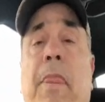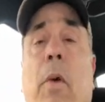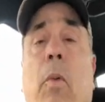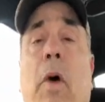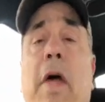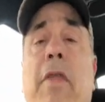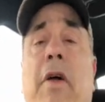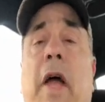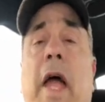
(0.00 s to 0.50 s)

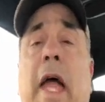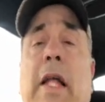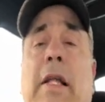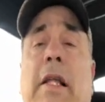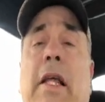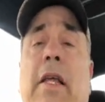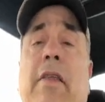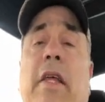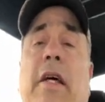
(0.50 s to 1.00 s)
The way they're
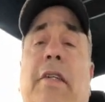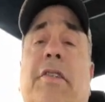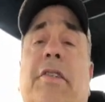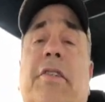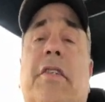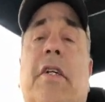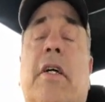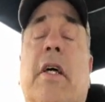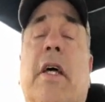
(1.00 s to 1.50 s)
handling
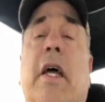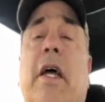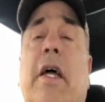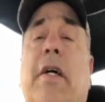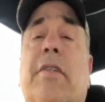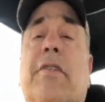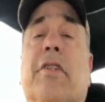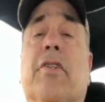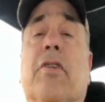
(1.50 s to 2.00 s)
this
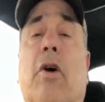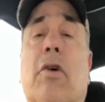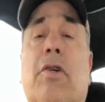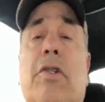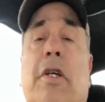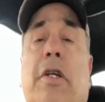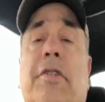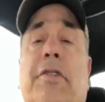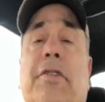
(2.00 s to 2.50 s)
is
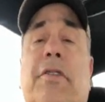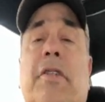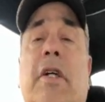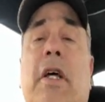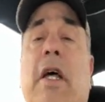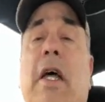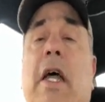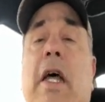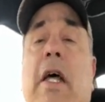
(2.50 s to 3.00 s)

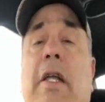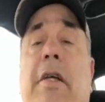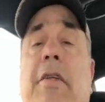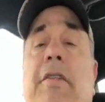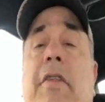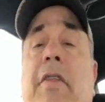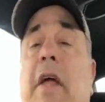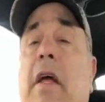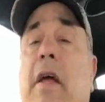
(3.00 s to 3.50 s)
atrocious. It
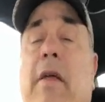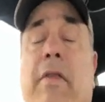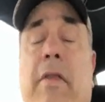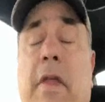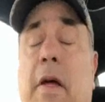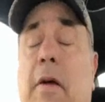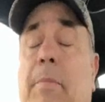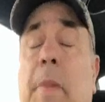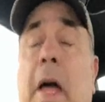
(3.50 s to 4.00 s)
is
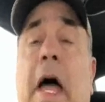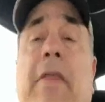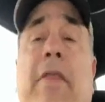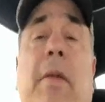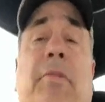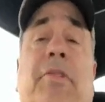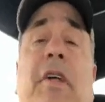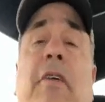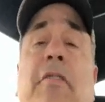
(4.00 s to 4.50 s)
they're
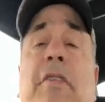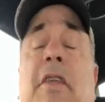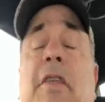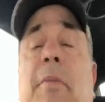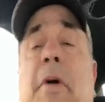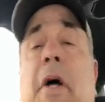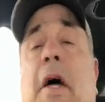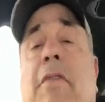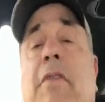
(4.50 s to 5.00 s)
patting themselves
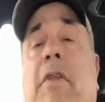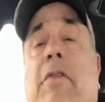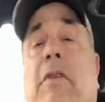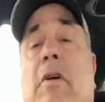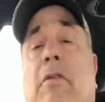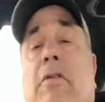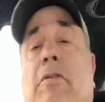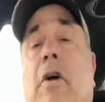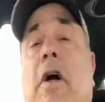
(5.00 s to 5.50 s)
on the back
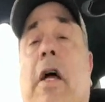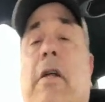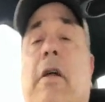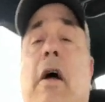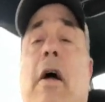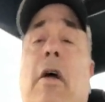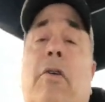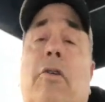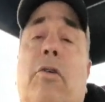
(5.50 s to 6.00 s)
that they're
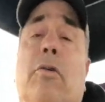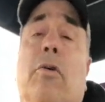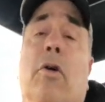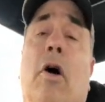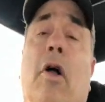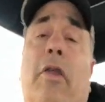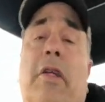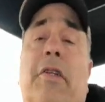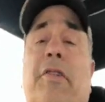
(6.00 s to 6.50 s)
trying hard and
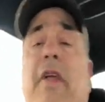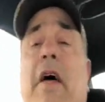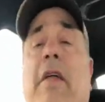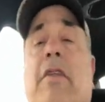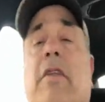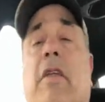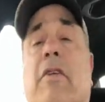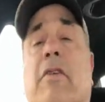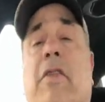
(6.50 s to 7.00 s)
doing all this,
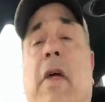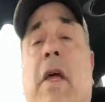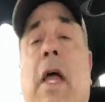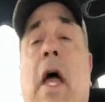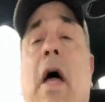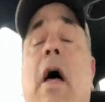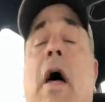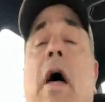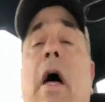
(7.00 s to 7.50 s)
that, and the other
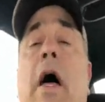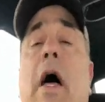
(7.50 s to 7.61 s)
thing.